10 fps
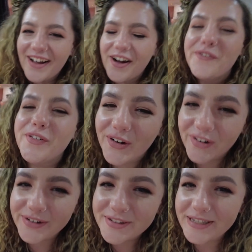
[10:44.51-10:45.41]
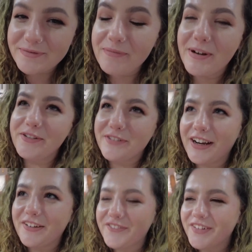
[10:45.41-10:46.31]
of course, it's been my
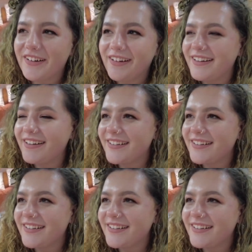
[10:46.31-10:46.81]
dream for